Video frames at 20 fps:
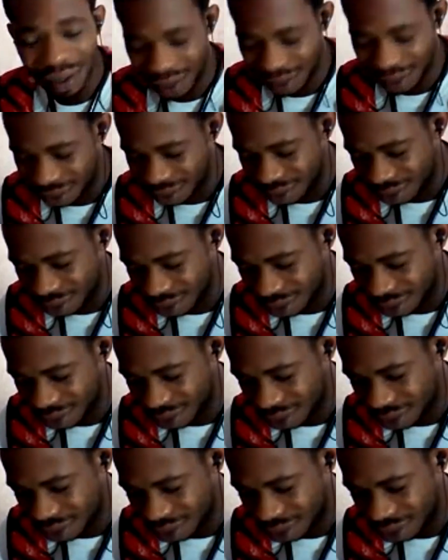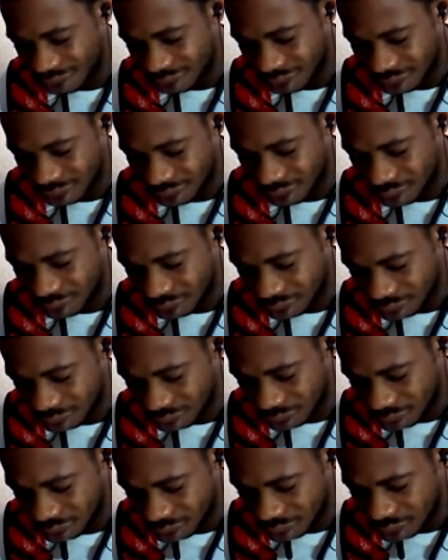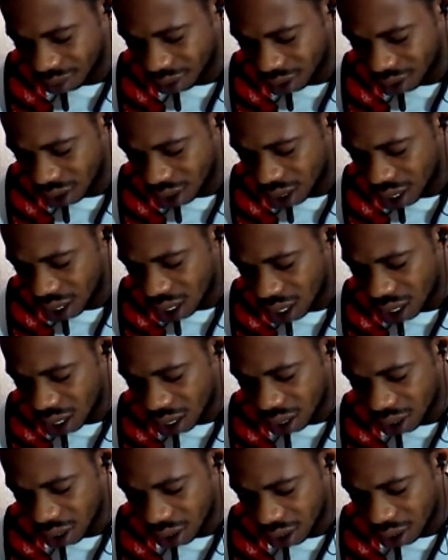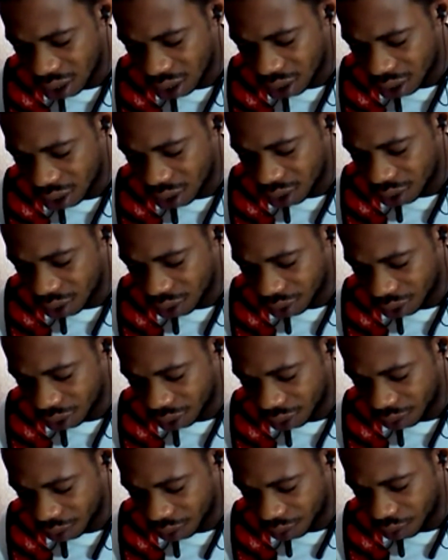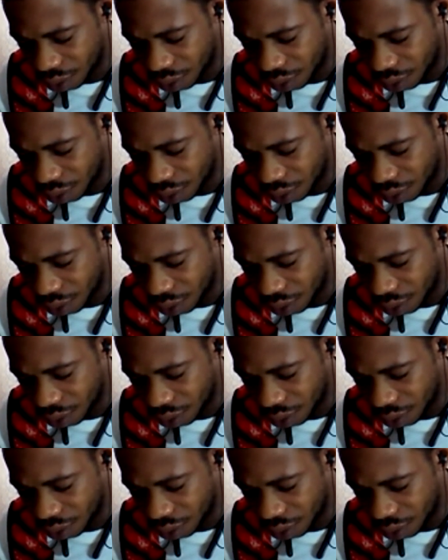Nobody speaks.